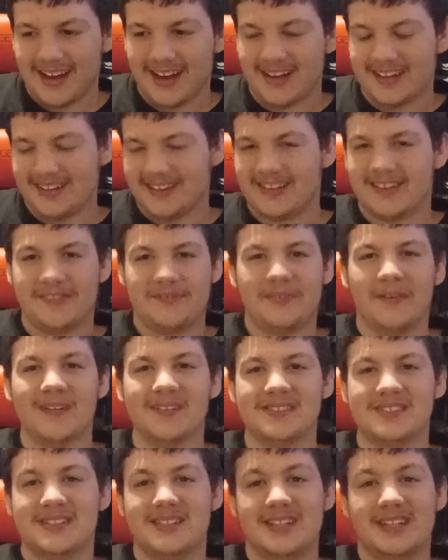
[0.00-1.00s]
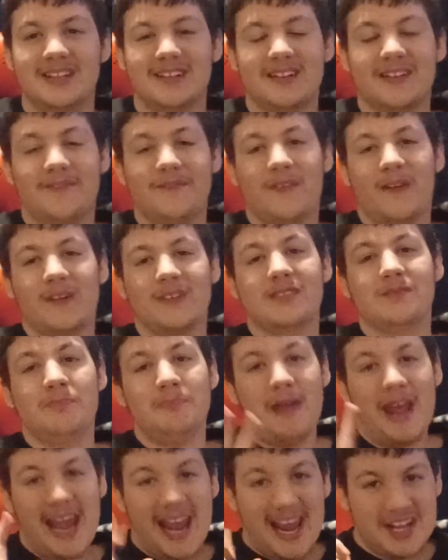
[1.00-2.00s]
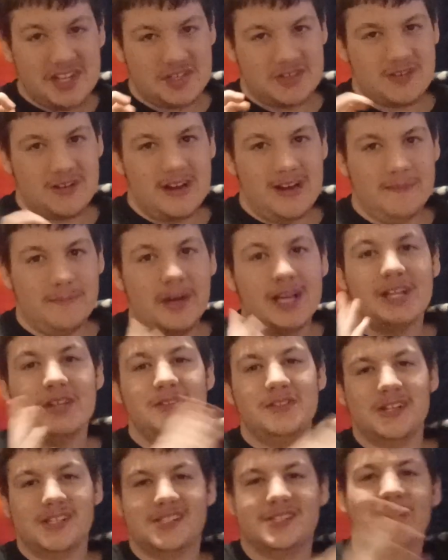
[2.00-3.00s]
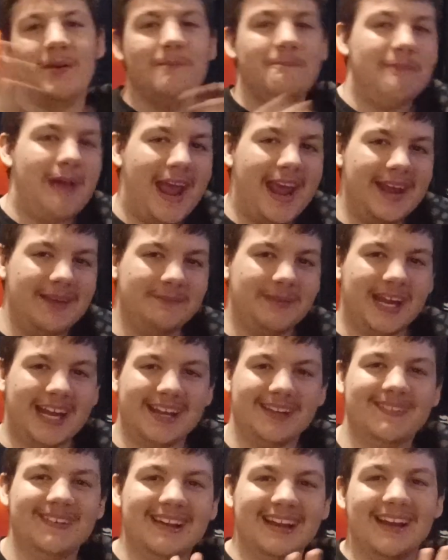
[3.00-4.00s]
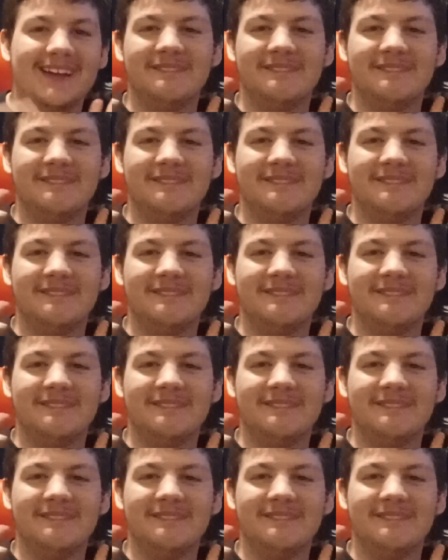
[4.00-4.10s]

uh, you're the first. You're the first patron, but you just don't pay me.